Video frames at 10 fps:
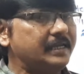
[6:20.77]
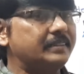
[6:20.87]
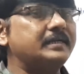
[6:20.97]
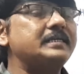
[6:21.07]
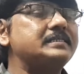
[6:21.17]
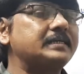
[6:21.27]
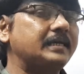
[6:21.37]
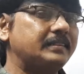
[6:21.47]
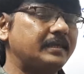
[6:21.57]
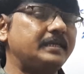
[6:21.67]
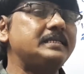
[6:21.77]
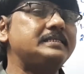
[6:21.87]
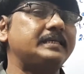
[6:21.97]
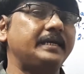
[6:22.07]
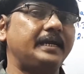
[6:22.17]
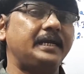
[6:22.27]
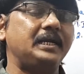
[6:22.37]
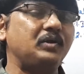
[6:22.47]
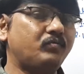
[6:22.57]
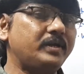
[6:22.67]
That is, there is a
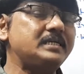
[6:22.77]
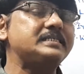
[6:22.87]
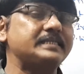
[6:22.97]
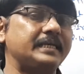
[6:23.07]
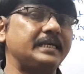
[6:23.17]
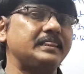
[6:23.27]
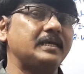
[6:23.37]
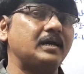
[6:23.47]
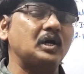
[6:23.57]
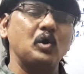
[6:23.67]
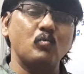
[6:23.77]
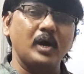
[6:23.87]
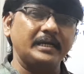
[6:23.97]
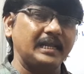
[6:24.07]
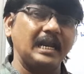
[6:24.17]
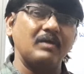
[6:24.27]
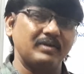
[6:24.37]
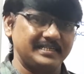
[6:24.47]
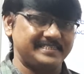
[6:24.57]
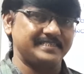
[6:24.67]
difference in the water
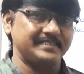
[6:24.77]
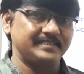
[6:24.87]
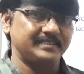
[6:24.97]
levels.